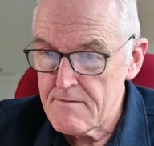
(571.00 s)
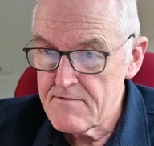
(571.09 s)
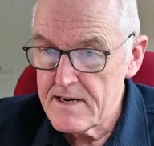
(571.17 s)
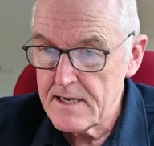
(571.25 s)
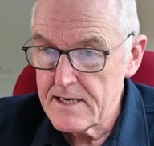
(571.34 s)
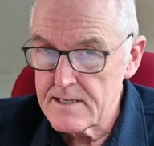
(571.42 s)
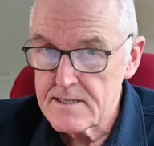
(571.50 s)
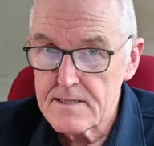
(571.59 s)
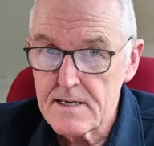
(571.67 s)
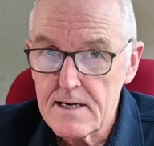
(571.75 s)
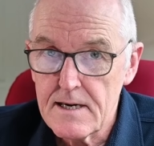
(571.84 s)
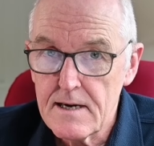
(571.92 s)
Really
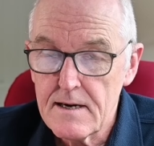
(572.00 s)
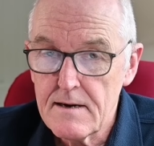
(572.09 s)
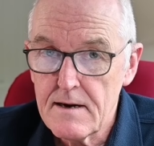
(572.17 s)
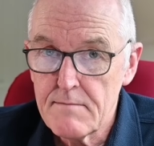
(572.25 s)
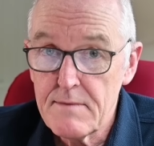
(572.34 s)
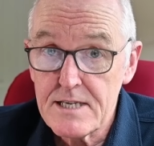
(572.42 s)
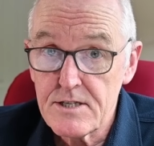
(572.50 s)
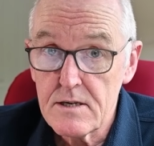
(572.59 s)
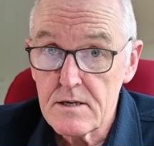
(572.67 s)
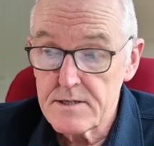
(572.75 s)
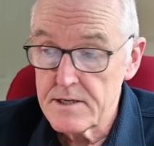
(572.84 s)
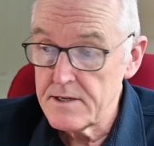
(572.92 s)
is a major
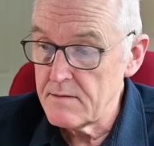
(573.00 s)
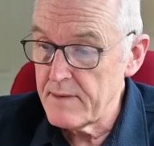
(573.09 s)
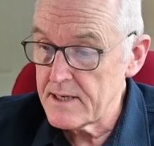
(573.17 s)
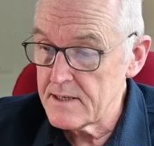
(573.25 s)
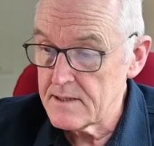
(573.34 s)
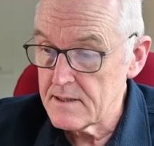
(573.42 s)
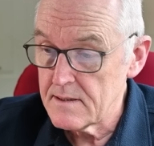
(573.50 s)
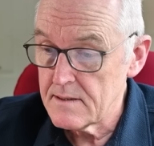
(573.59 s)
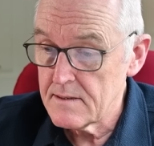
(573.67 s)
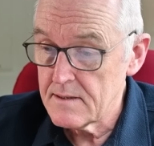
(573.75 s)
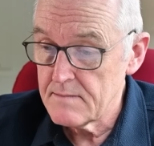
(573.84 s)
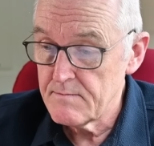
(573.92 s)
loss to humanity
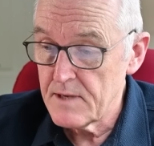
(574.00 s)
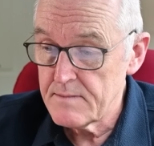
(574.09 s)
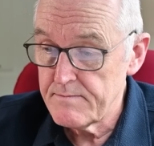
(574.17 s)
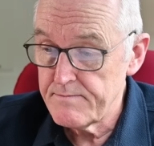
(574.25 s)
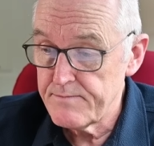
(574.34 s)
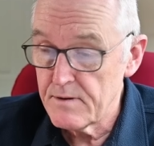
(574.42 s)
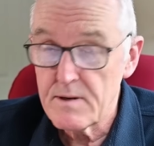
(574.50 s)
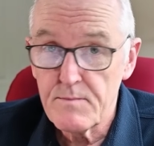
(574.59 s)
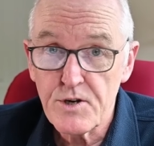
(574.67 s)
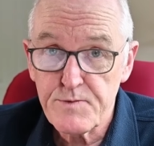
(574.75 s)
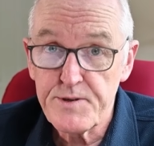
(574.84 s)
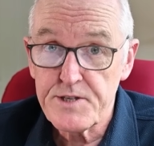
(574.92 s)
and probably
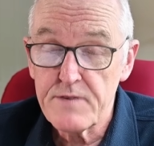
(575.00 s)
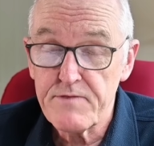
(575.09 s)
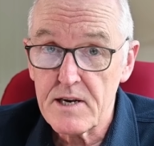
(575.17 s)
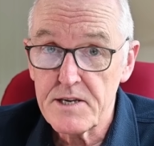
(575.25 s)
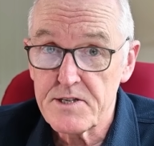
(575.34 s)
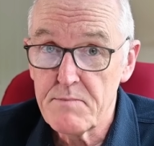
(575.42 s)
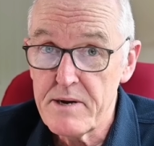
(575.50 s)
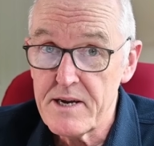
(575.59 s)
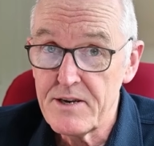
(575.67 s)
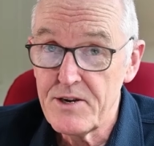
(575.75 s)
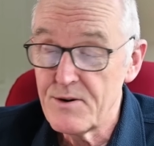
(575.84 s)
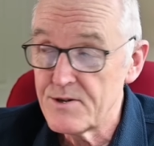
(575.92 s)
more specifically to
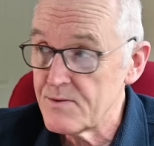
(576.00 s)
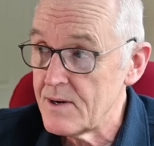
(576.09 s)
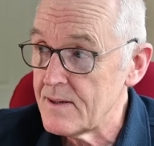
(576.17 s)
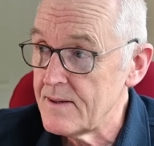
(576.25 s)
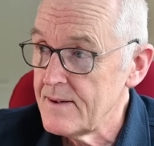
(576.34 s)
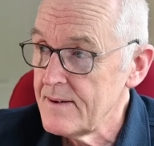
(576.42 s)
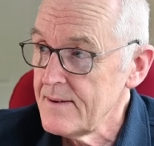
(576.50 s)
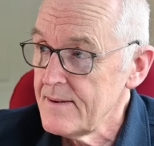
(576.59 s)
me and you as well.